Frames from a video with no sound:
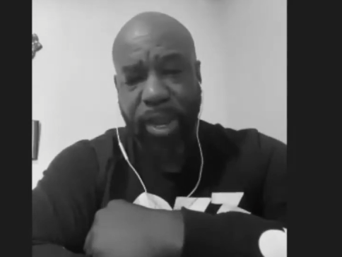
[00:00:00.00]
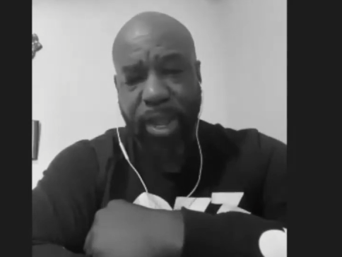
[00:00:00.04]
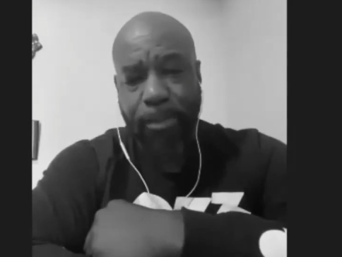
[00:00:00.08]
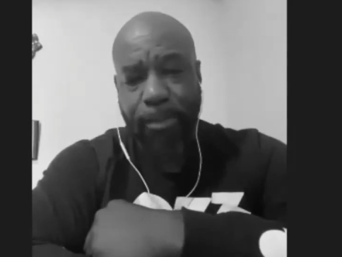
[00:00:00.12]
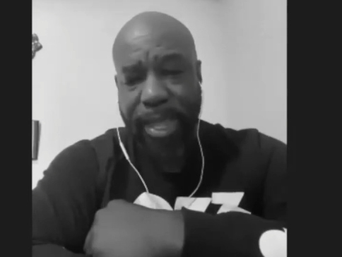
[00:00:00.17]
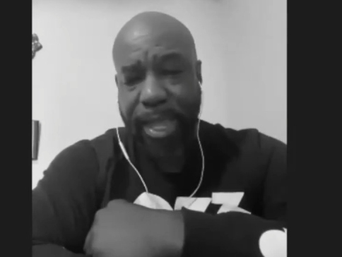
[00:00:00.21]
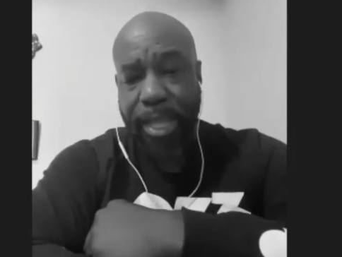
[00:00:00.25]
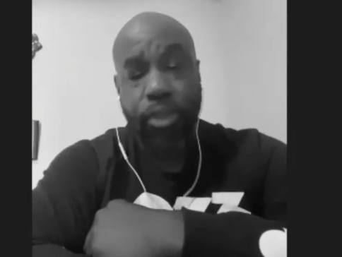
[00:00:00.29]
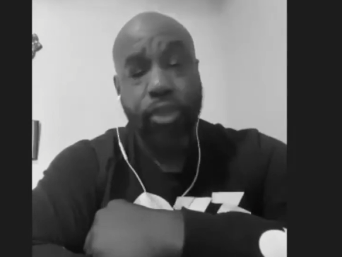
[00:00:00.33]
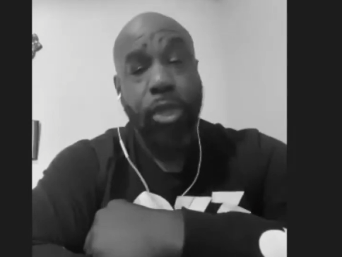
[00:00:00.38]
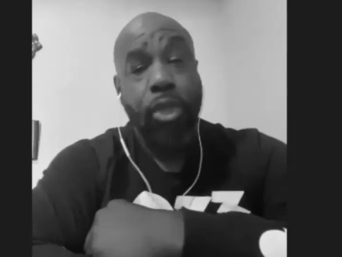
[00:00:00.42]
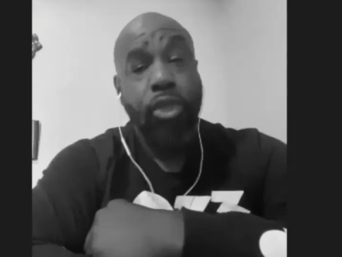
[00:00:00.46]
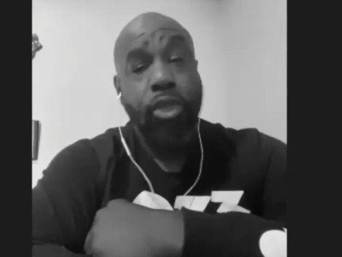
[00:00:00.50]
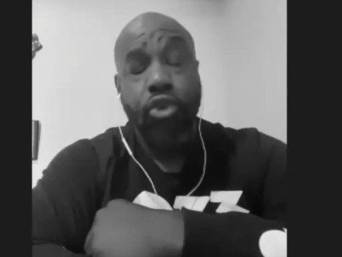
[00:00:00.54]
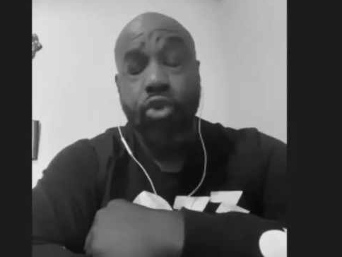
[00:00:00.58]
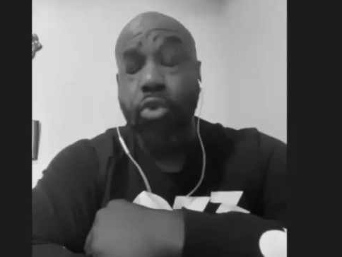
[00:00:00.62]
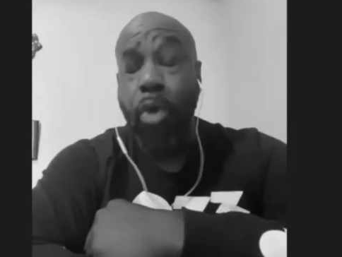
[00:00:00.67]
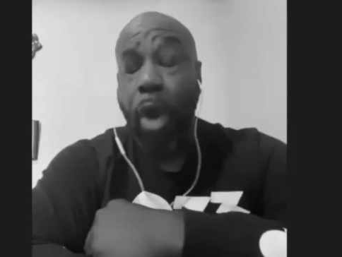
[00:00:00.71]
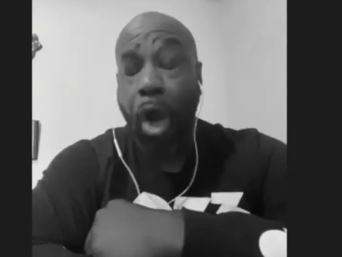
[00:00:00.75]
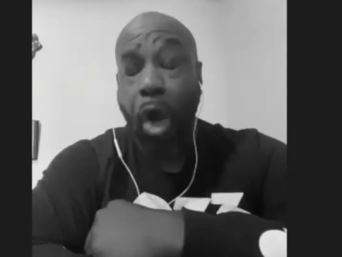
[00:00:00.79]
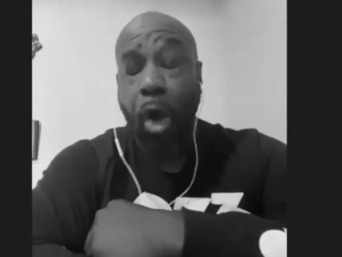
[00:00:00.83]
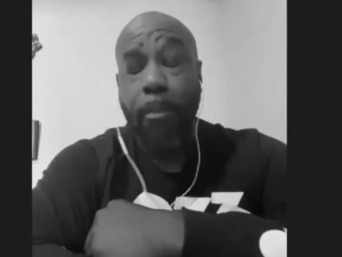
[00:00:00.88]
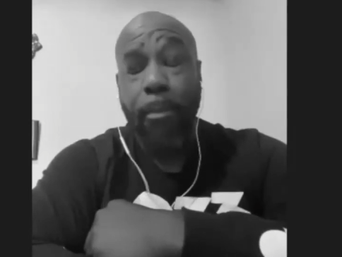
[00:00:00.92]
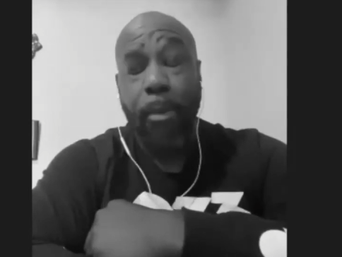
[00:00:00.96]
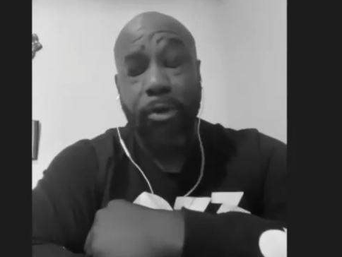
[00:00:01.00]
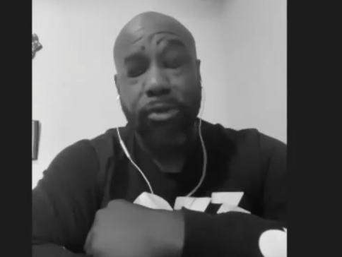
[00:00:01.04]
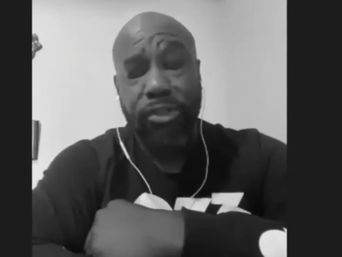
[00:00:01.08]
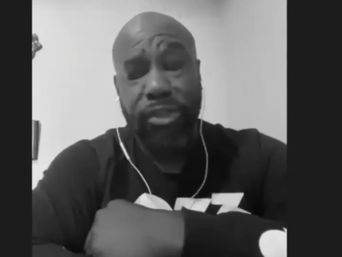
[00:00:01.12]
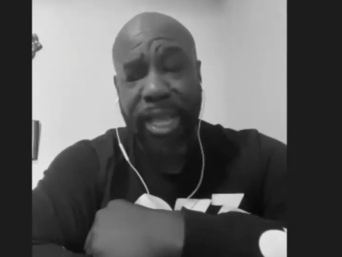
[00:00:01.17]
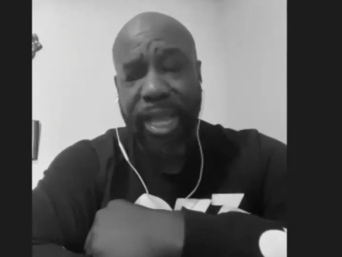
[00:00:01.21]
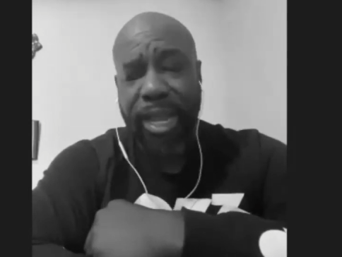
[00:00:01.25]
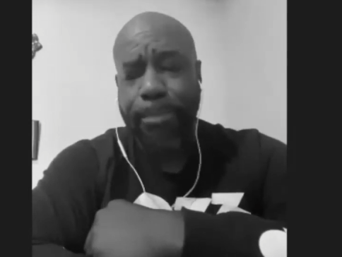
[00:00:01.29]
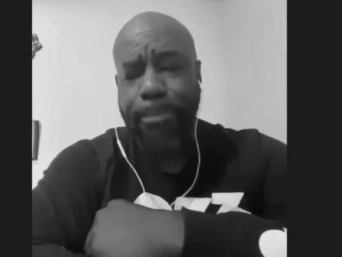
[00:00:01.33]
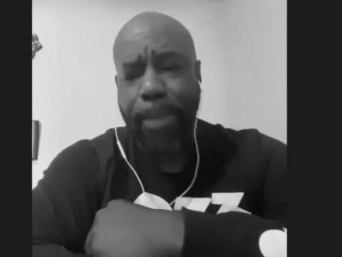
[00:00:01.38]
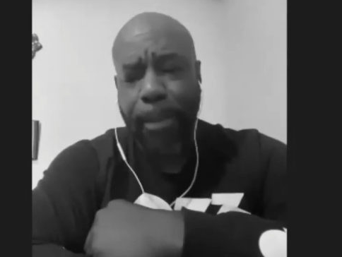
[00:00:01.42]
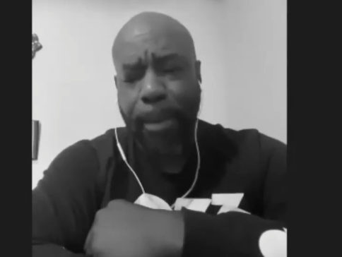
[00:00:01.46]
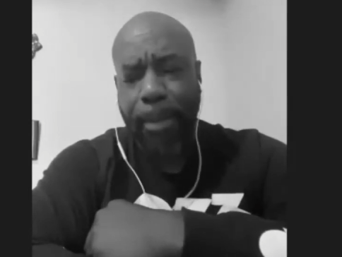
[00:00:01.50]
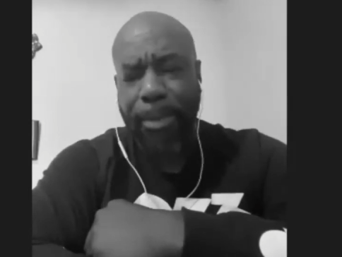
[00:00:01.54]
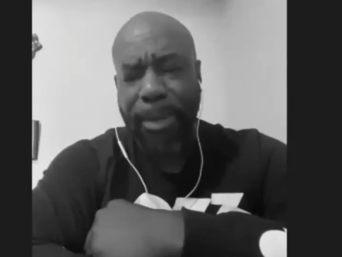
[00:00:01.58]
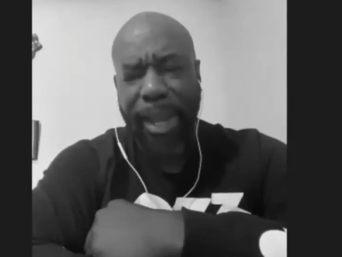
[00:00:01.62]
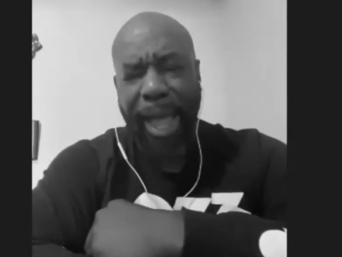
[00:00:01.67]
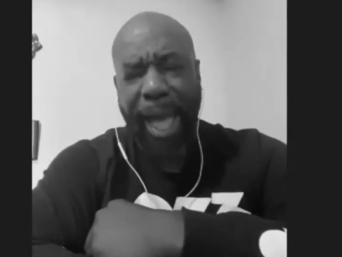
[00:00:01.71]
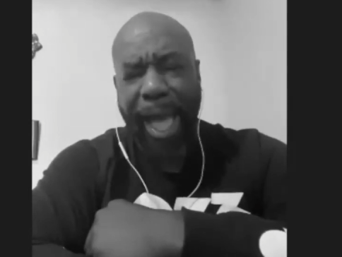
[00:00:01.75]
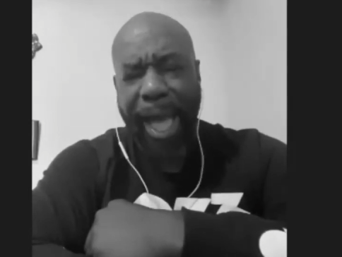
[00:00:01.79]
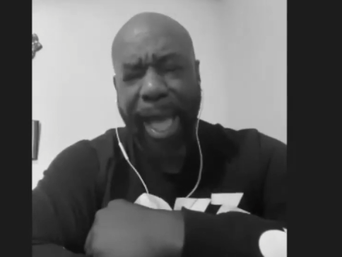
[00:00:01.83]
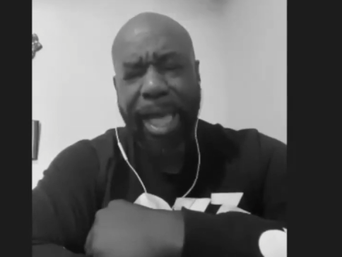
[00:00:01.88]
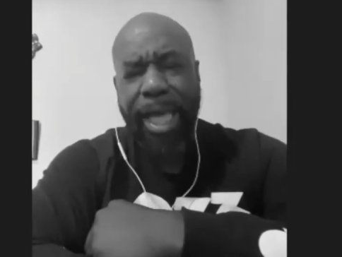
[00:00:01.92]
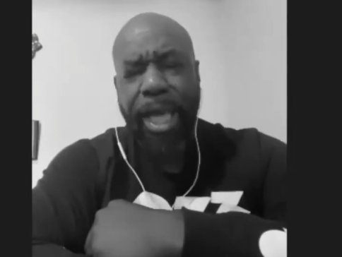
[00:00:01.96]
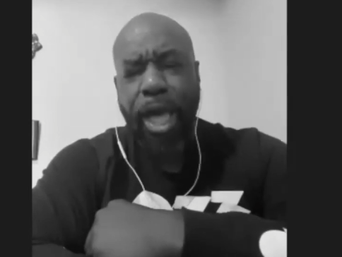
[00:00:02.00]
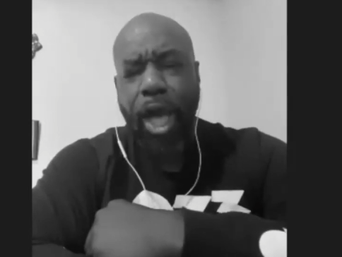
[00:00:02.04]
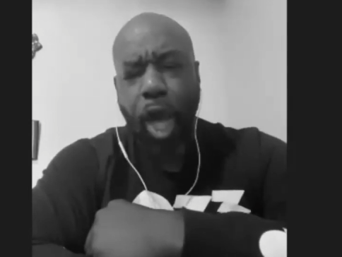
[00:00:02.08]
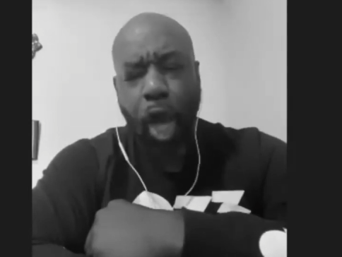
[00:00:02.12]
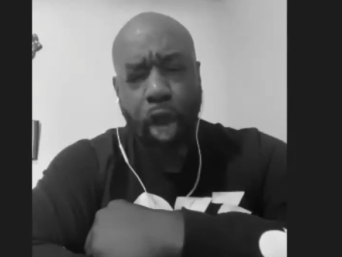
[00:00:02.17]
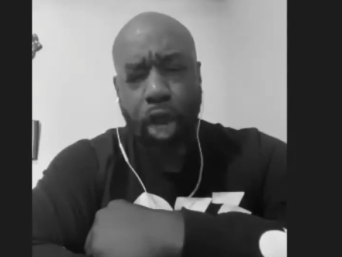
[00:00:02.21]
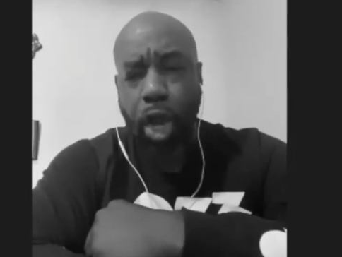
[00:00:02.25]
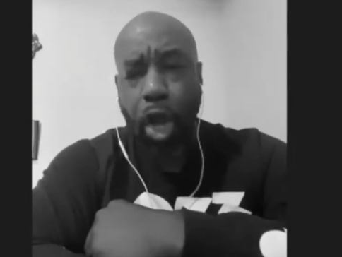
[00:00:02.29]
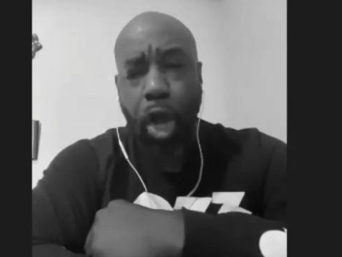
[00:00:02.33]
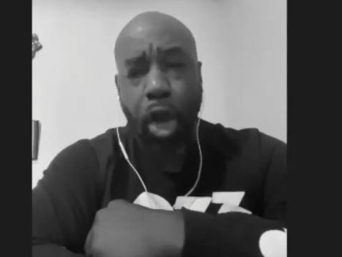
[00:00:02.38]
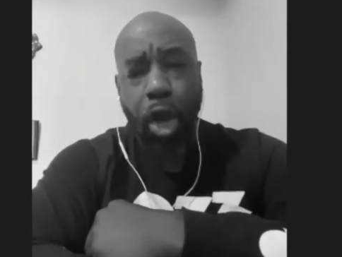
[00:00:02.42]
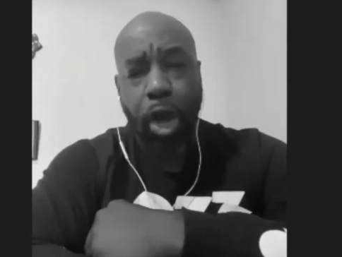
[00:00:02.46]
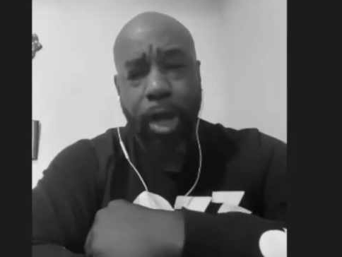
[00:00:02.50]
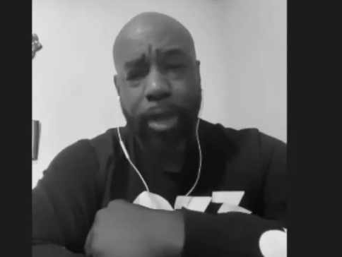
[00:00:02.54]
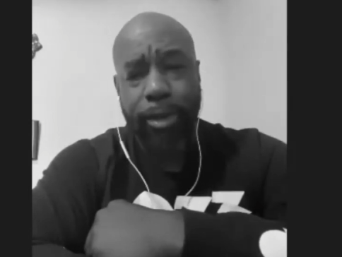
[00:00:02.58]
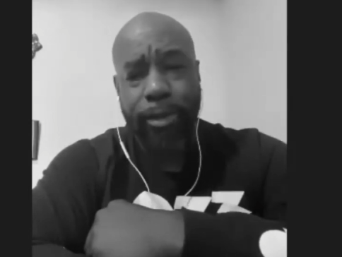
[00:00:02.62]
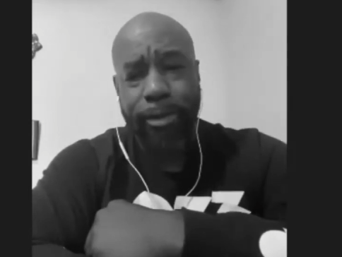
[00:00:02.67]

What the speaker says: and you almost did, mama, but I hung on,